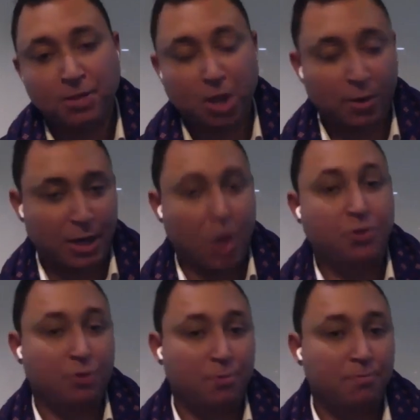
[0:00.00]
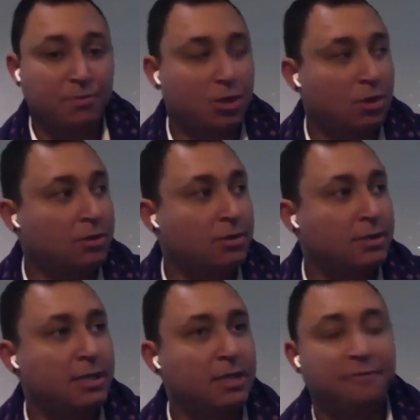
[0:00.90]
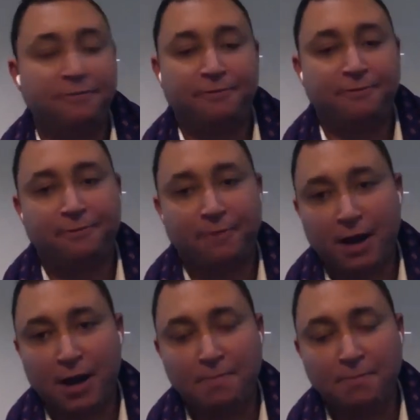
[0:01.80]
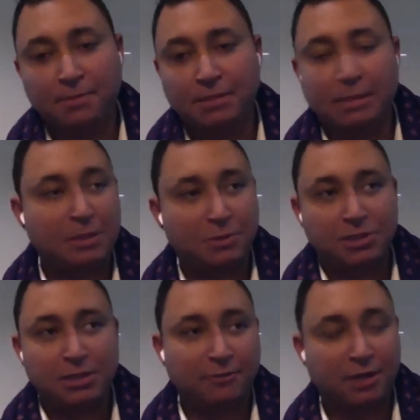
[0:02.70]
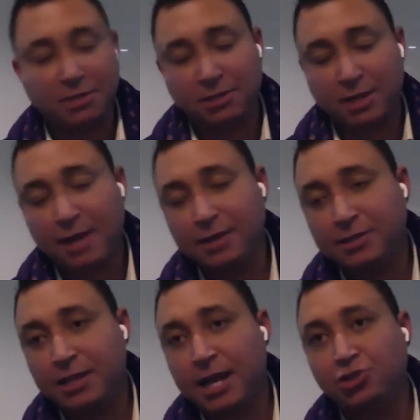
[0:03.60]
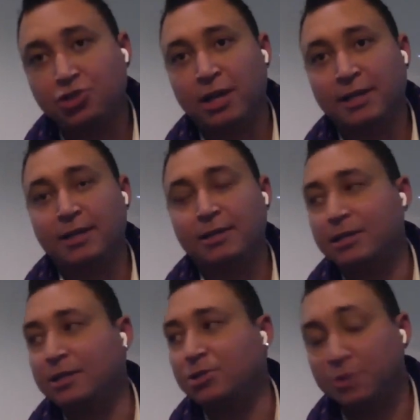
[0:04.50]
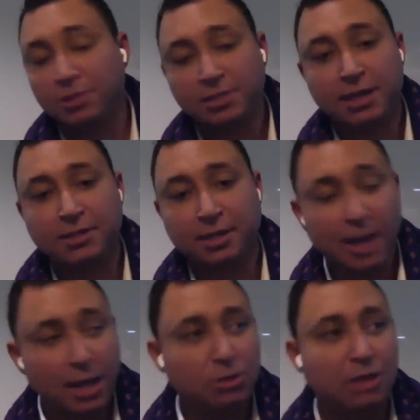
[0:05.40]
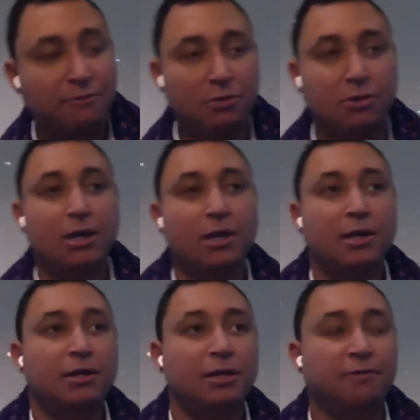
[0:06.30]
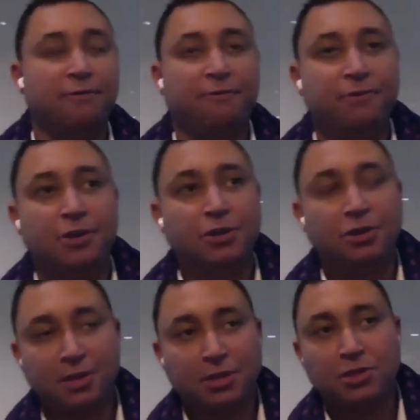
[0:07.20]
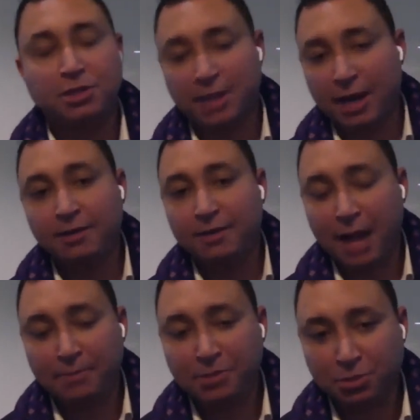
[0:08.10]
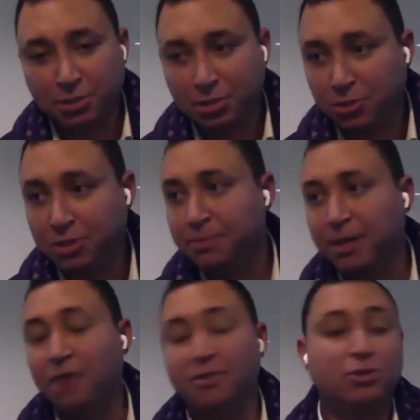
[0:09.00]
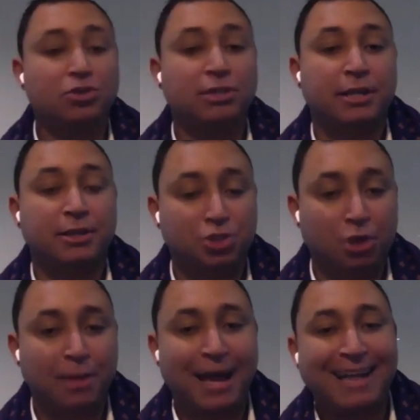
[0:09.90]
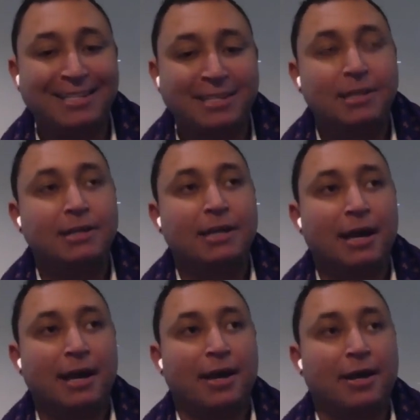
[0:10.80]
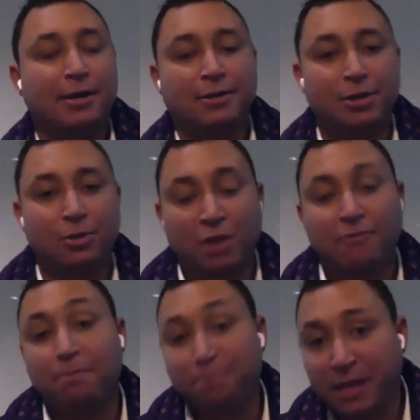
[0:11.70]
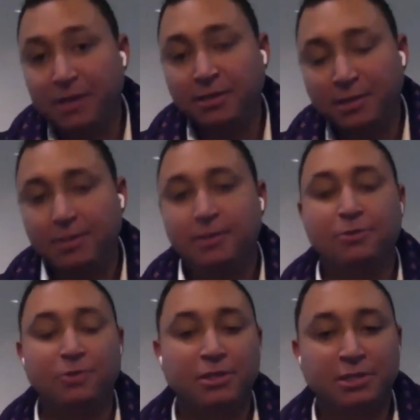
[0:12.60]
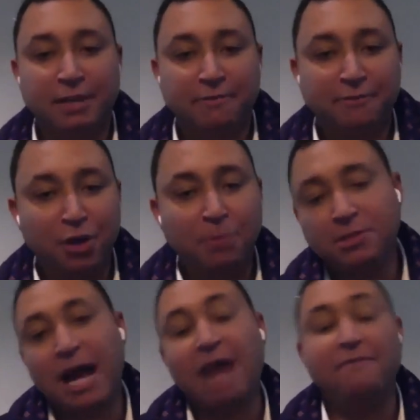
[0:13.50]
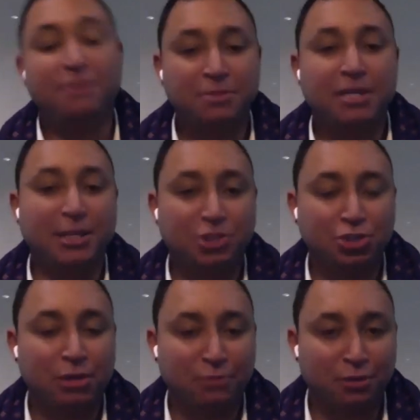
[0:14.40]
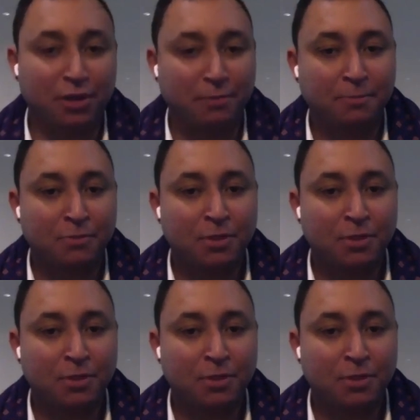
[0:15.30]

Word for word: going on your own. So if um, somebody was sitting in front of me today and they said, "Hey, should I get into real estate?" I'd say, "Yeah, look, if you If, you know, you think you can cut it, and absolutely do it. But I think you should get a job at, uh, you know, one of the big real estate firms and have them teach you everything